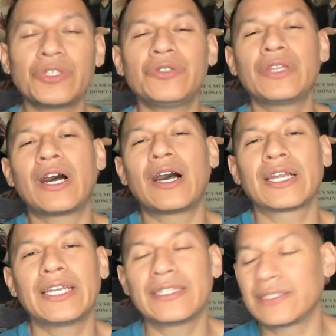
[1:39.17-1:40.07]
you the
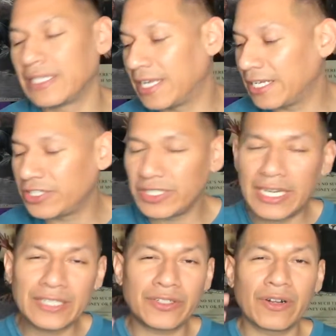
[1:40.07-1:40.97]
audience in case you
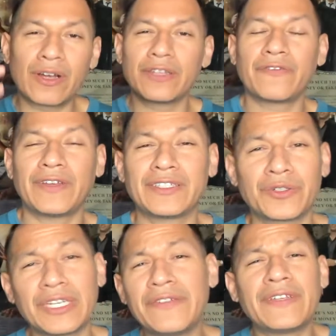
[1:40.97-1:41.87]
guys are on the fence
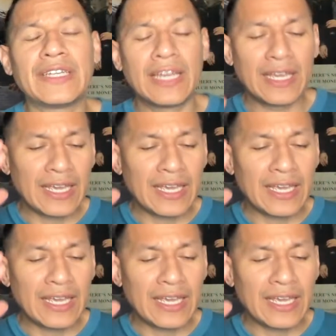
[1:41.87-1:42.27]
or even